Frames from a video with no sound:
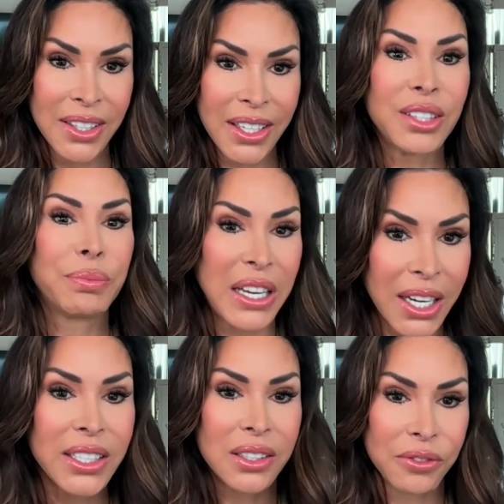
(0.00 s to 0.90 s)
it'd be
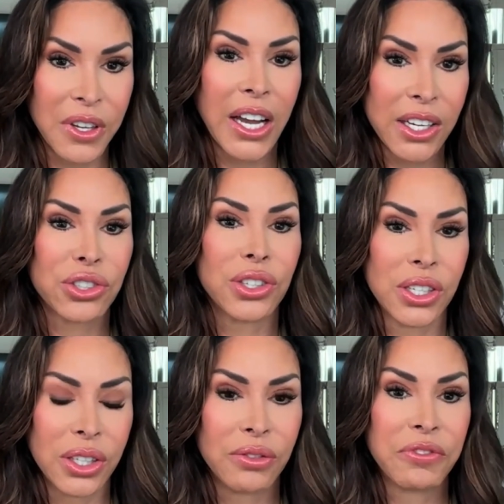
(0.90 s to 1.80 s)
nice if you actually
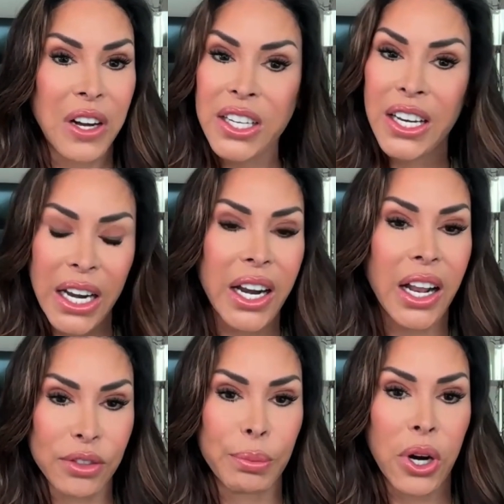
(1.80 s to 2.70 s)
could fund it and not
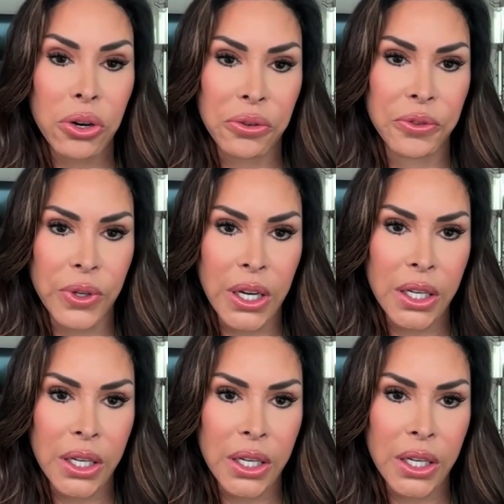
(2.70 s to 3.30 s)
have to borrow for it.